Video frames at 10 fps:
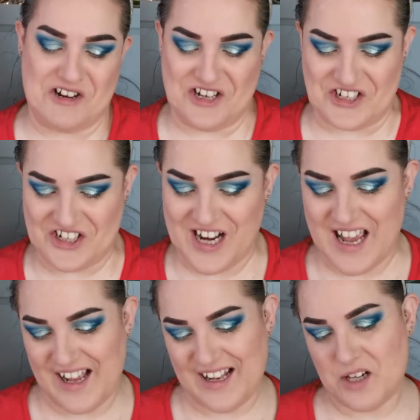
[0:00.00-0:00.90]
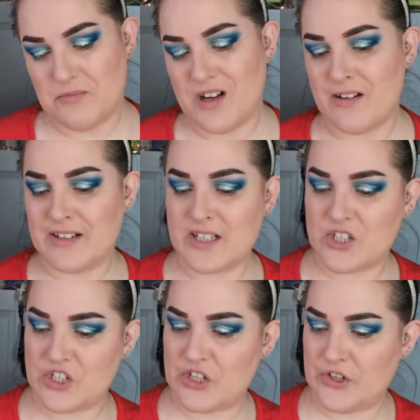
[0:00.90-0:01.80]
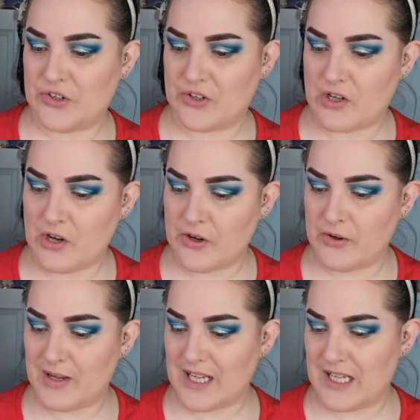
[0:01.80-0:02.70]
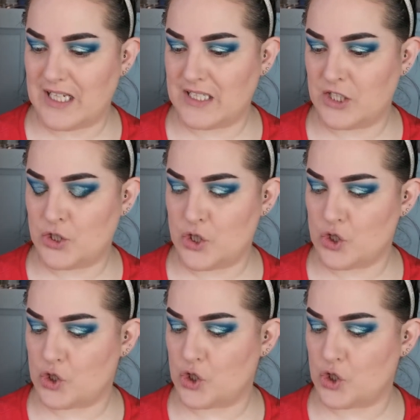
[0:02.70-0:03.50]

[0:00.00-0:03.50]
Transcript: brush, and I'm going to go into,